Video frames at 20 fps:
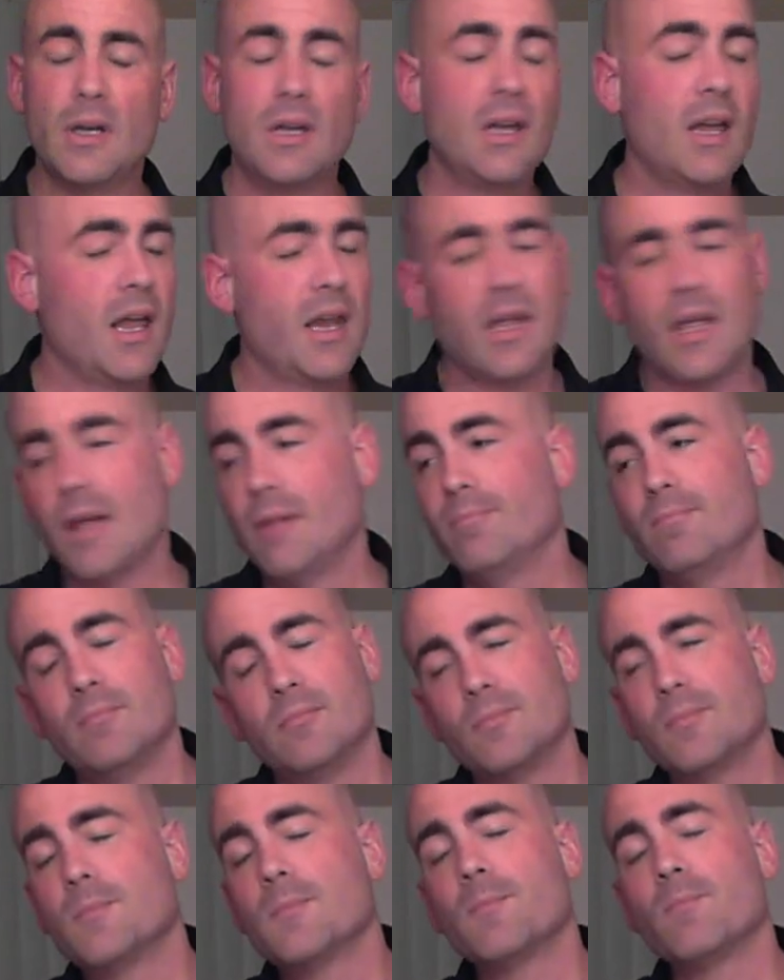And
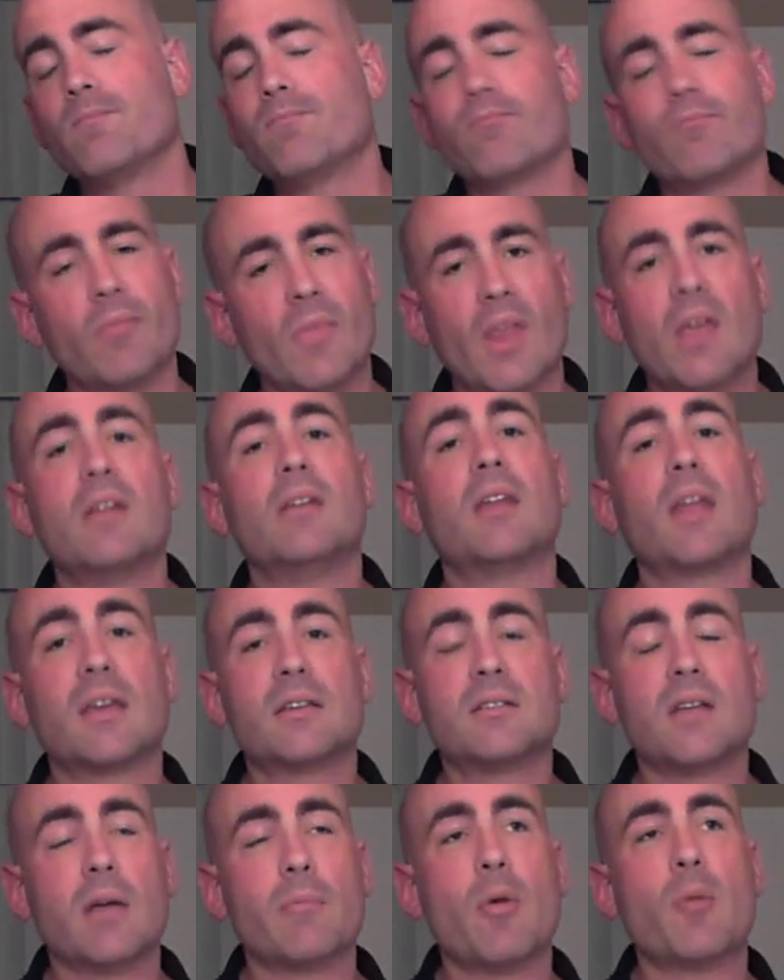next
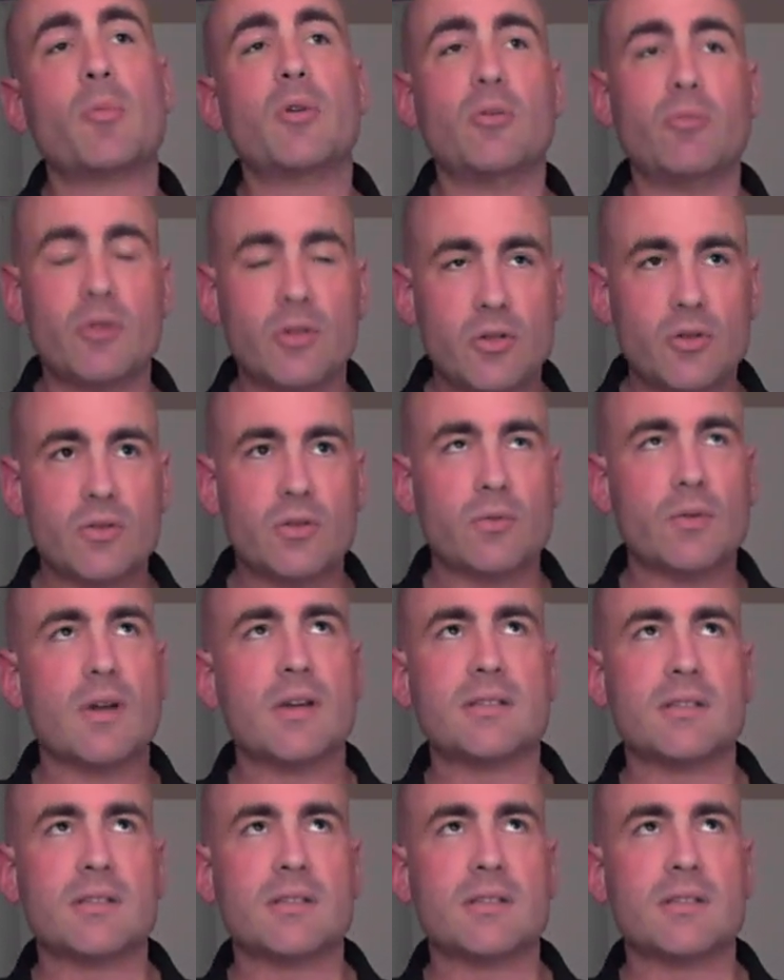time I'm going to reduce the rice.